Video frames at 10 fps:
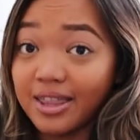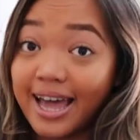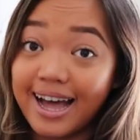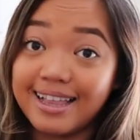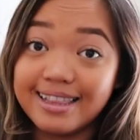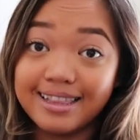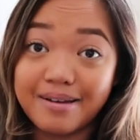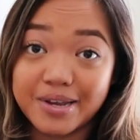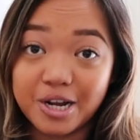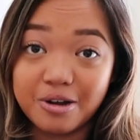that
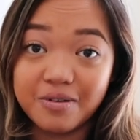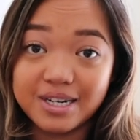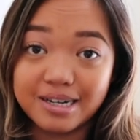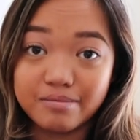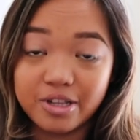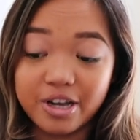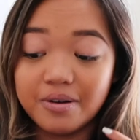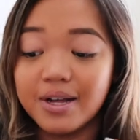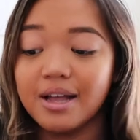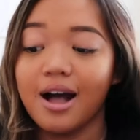let me know down below